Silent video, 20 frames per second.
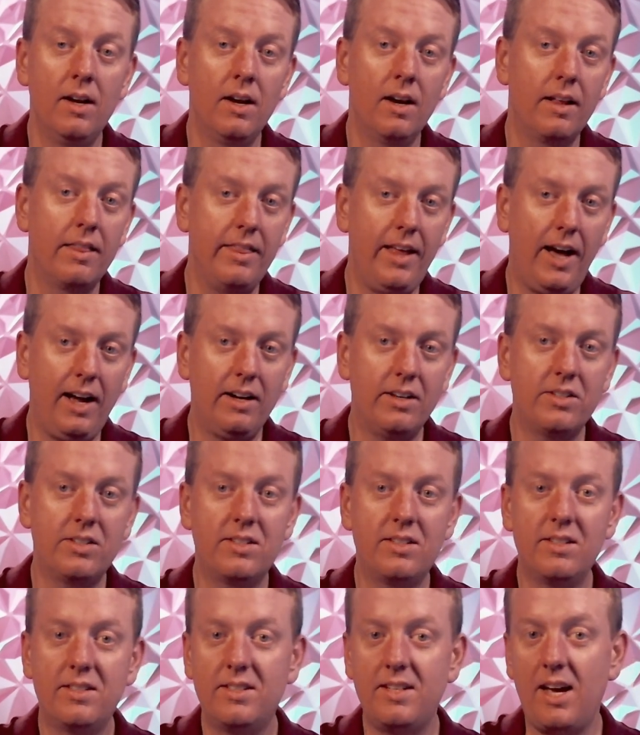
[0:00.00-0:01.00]
That is
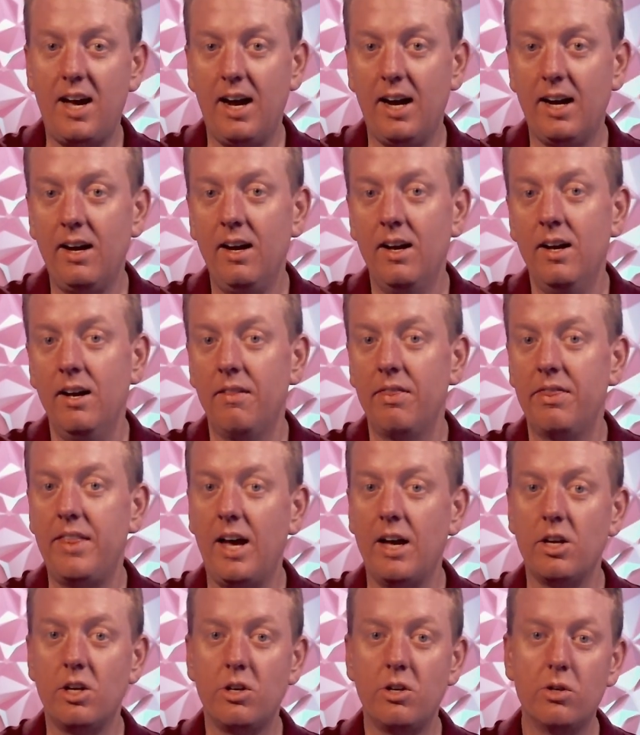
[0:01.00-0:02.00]
to say
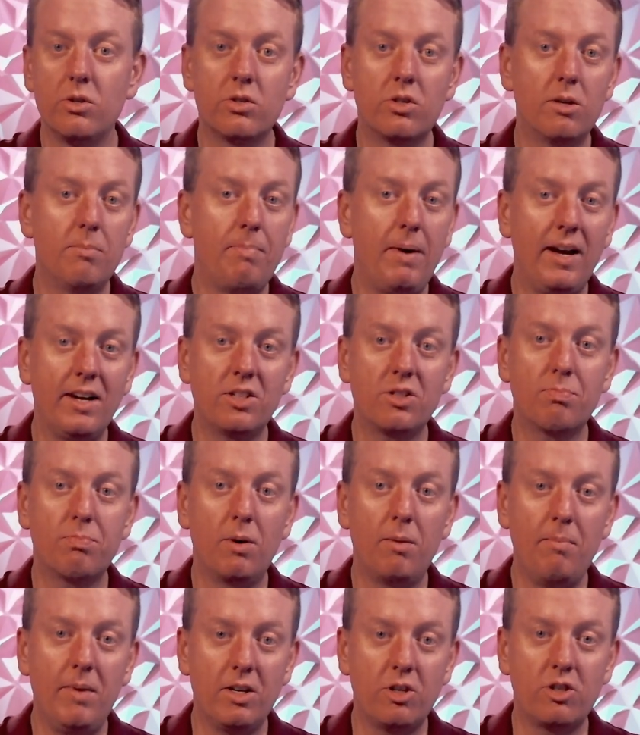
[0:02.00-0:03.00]
that user-based
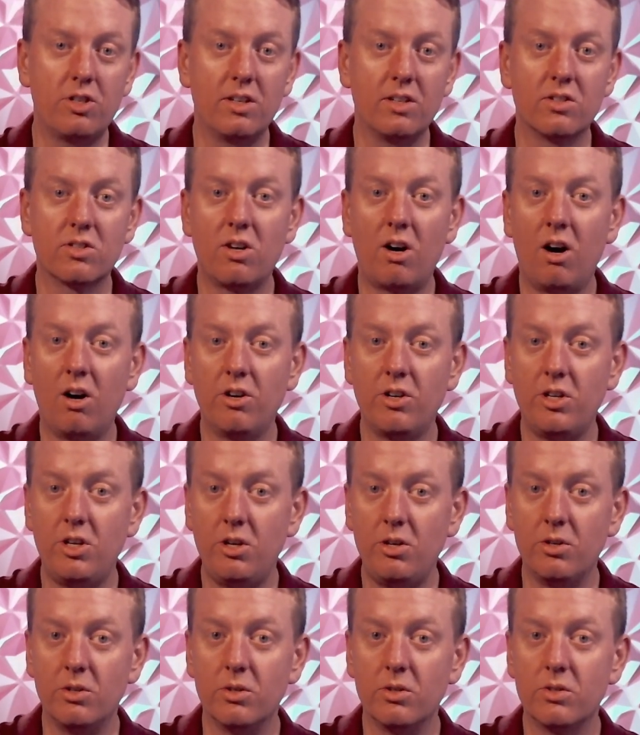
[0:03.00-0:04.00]
permissions are
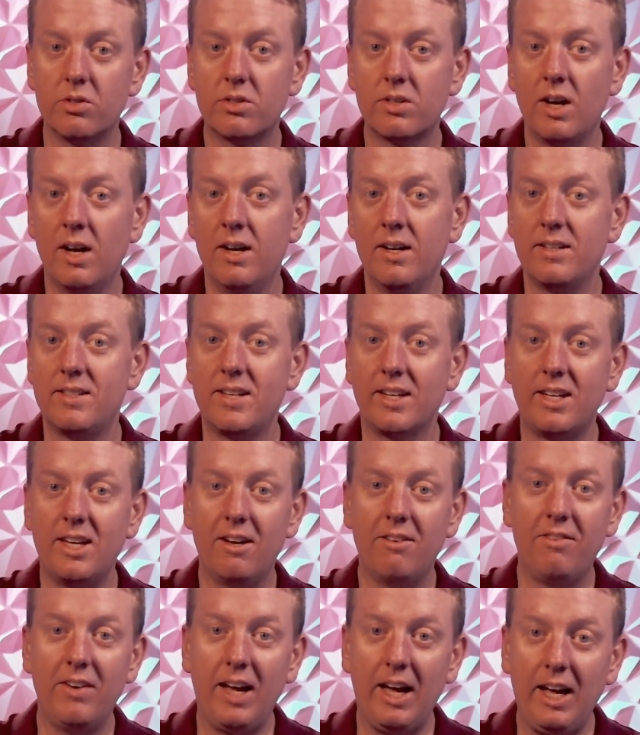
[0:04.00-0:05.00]
used to
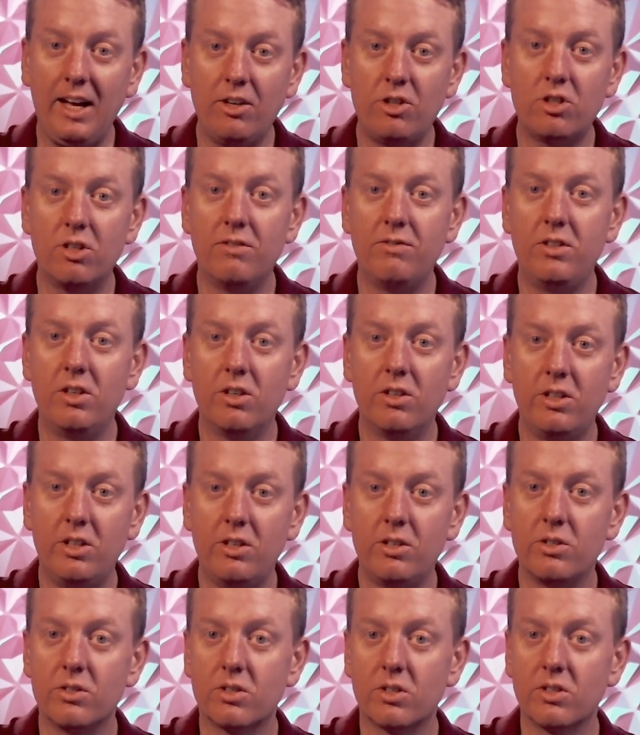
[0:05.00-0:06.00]
give each of your
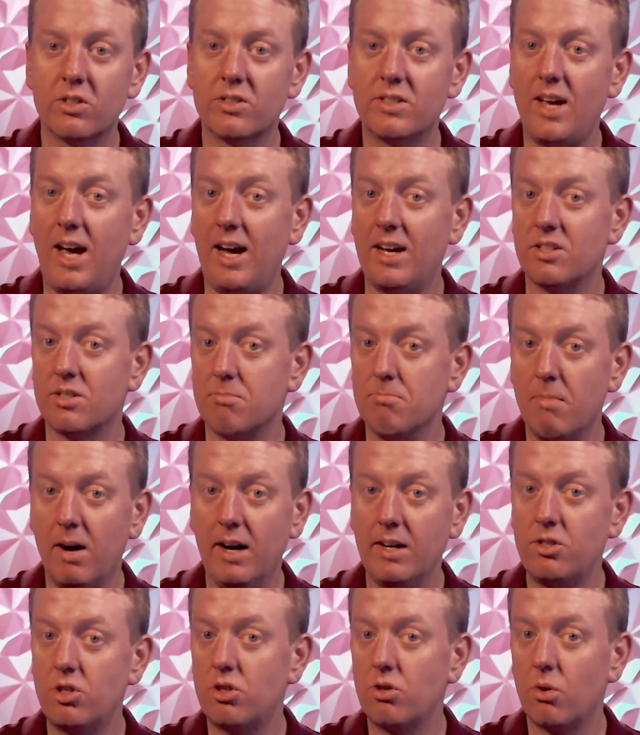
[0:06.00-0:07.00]
users as
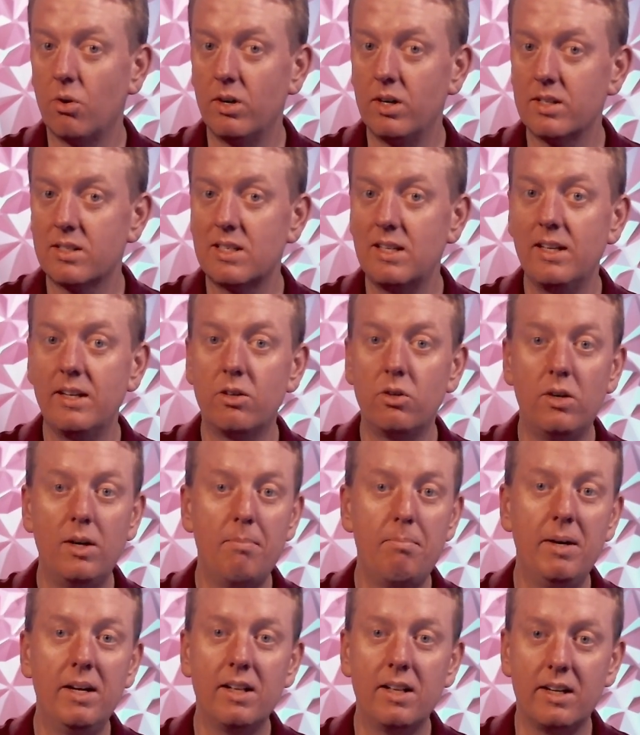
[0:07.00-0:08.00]
much or as little
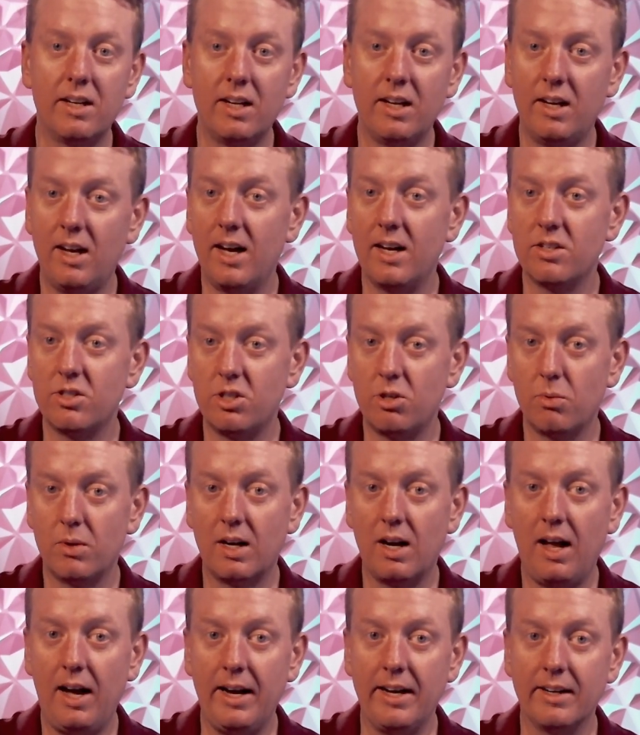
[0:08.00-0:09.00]
ability as you would
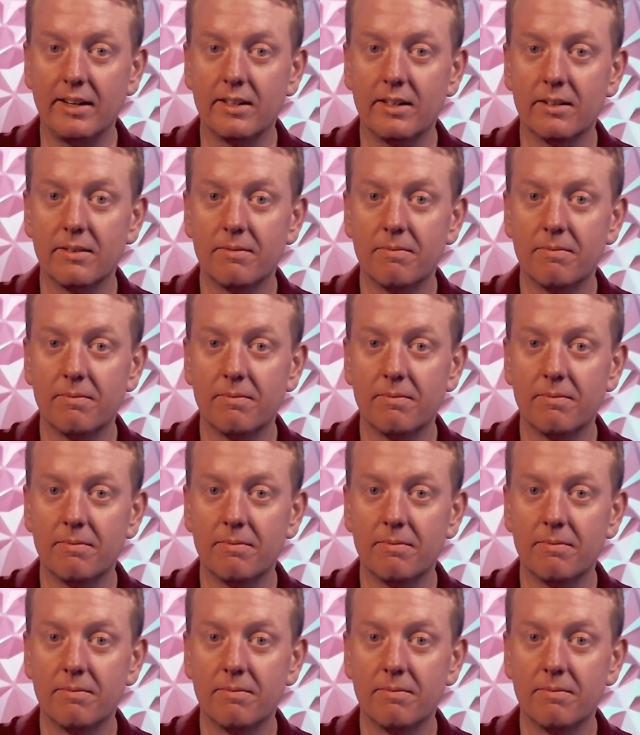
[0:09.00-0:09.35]
like.